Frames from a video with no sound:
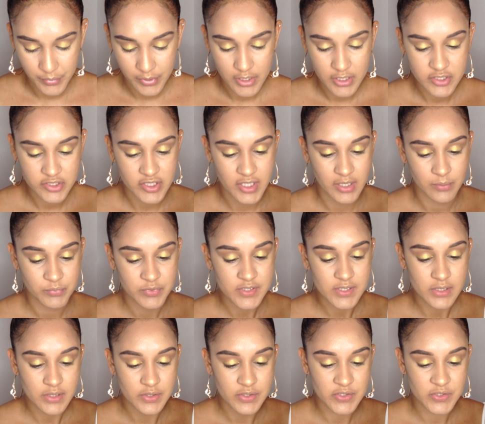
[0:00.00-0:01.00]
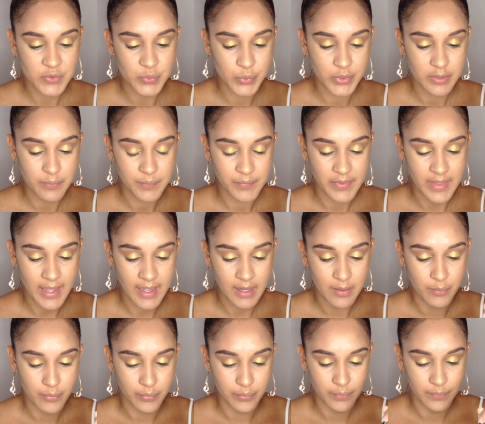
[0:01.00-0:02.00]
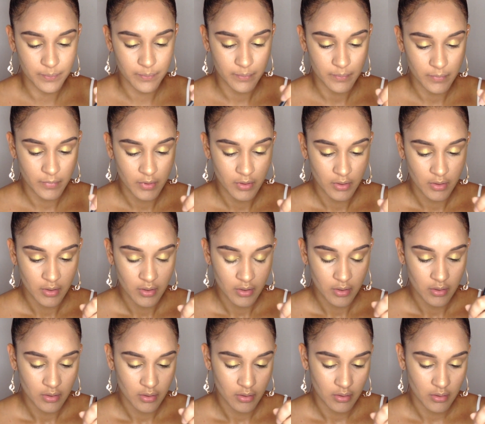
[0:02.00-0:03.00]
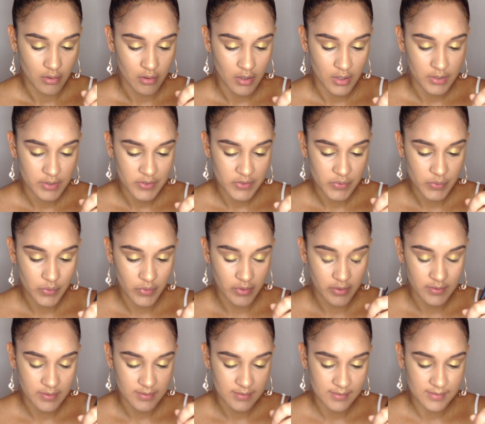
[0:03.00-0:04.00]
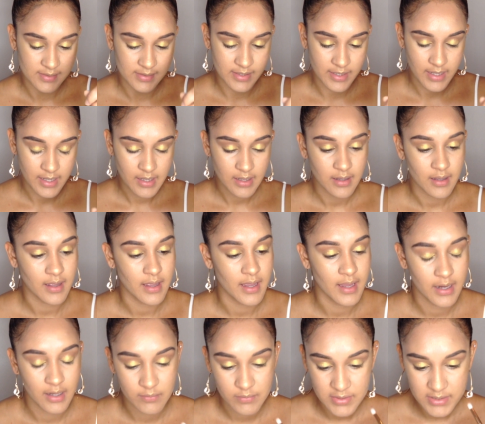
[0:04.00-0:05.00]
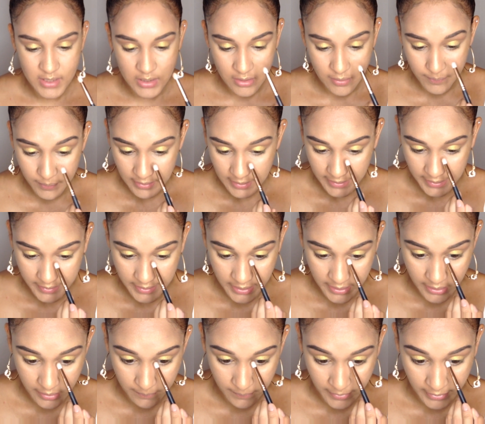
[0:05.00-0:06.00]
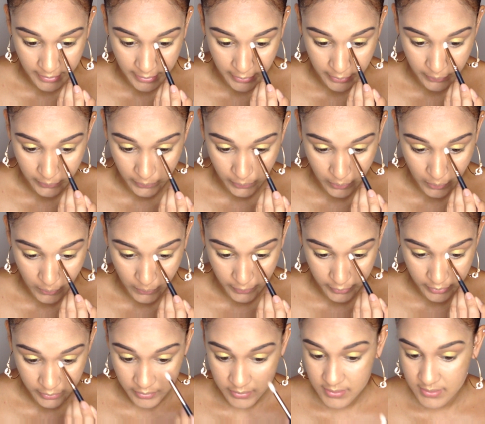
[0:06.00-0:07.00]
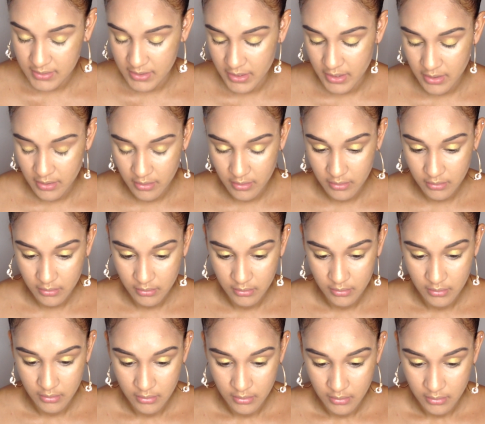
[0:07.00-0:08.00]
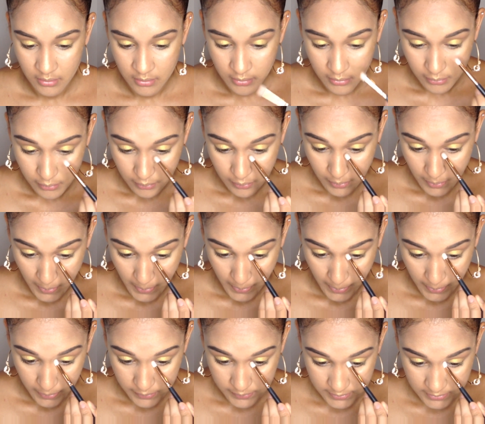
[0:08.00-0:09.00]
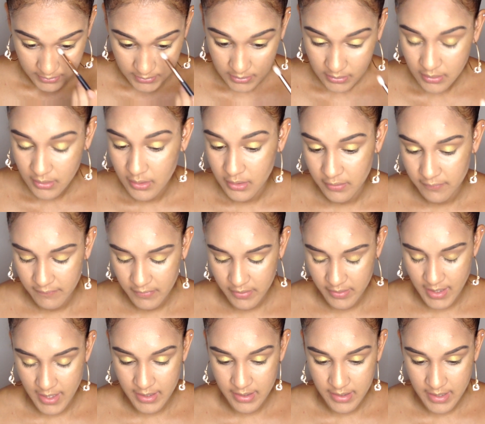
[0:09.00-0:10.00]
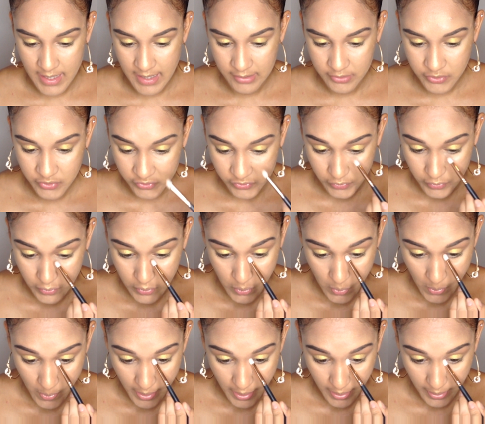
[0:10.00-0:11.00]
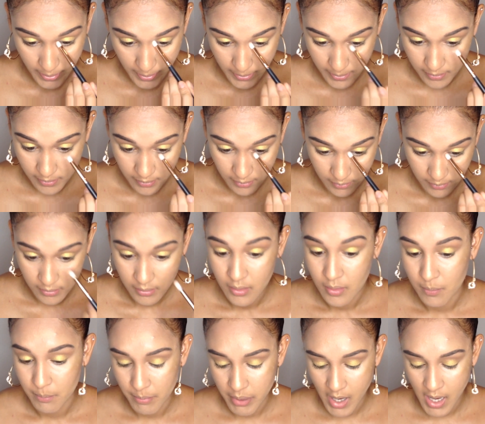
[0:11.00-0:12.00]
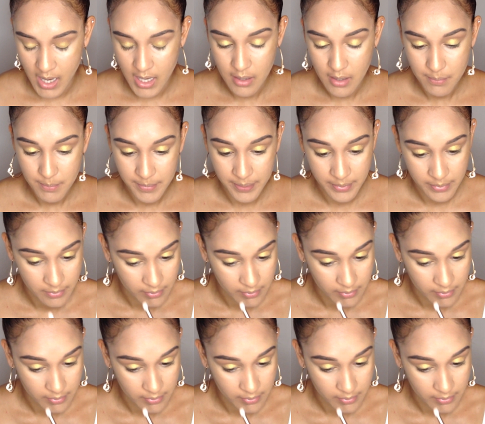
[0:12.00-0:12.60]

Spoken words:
brush, and I'm just gonna sweep that onto the stick, and I'm just gonna apply that in my inner corners here. Just gonna give it that natural pop.